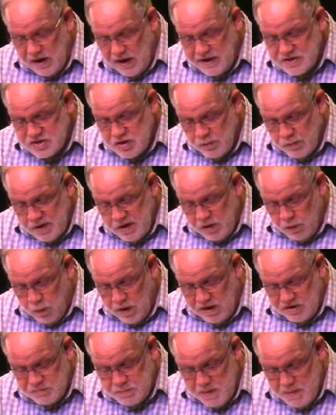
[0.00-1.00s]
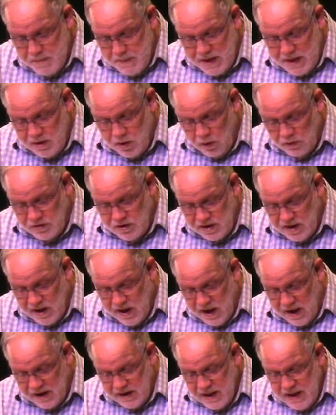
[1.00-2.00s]
let your requests be made known to
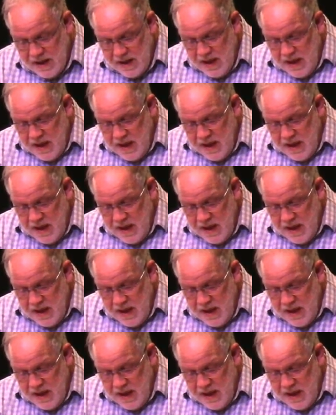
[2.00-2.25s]
God.